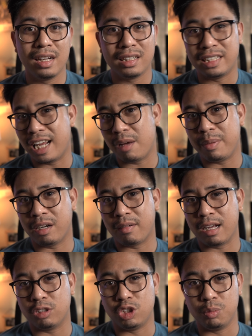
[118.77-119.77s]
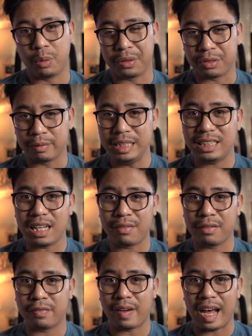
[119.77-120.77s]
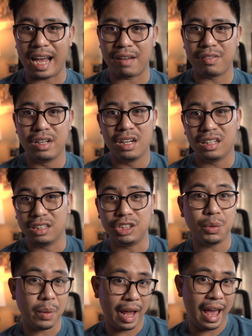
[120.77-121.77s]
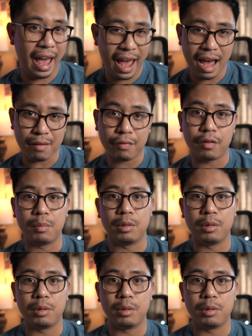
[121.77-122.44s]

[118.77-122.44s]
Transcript: to now being around 2.375 to 2.5 for